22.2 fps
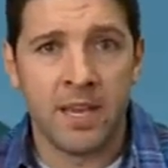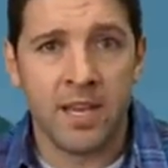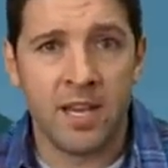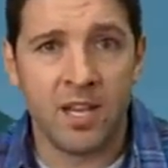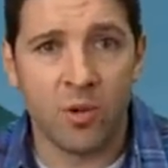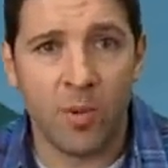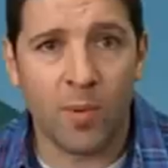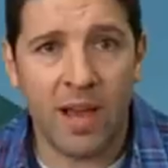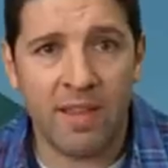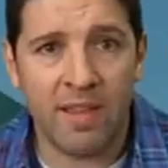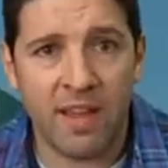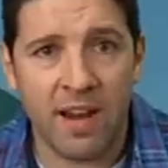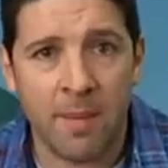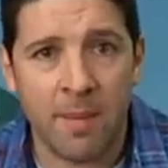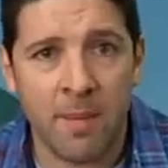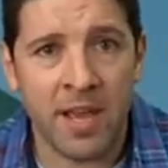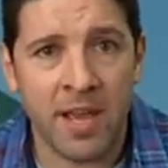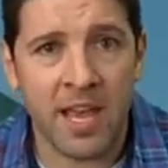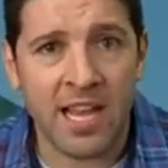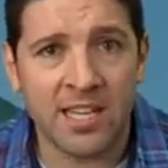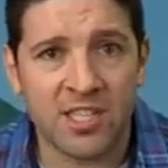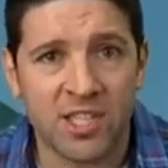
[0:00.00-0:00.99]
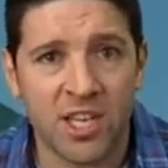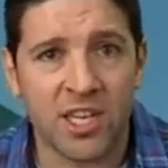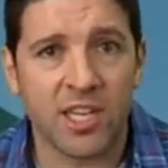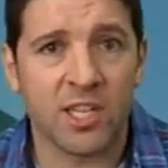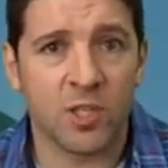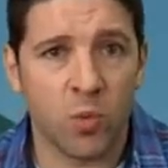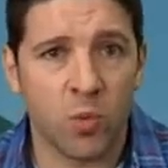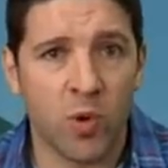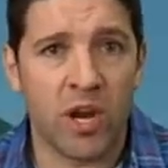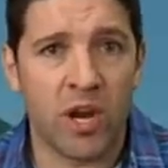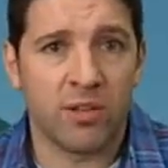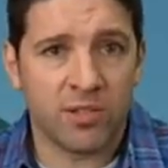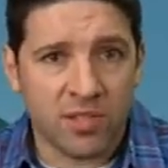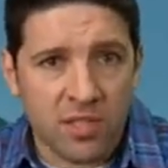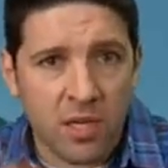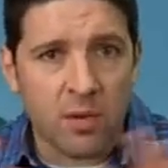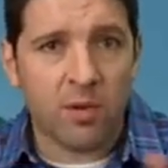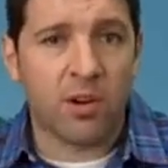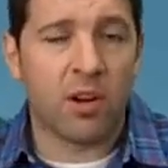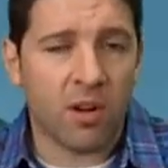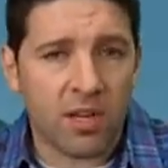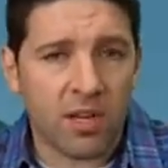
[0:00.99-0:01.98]
Either way, that MIA chick is weird,
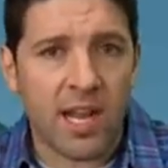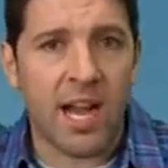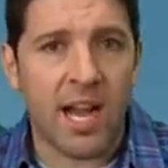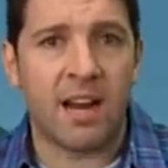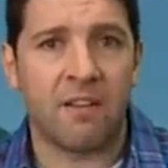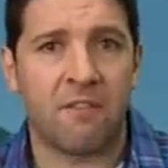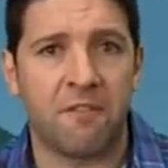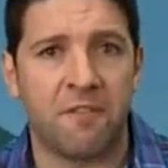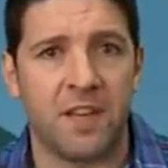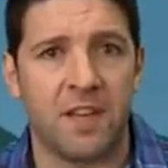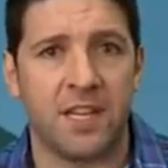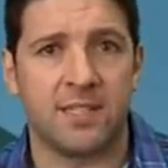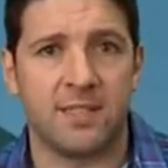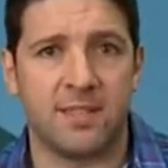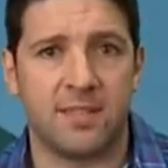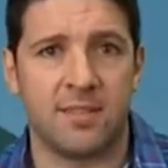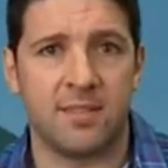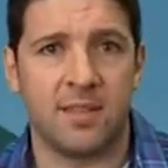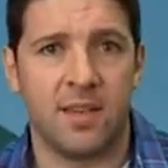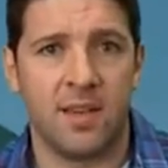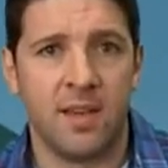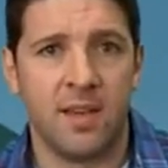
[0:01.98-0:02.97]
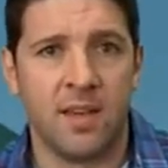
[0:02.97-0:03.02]
so it all kind of fits.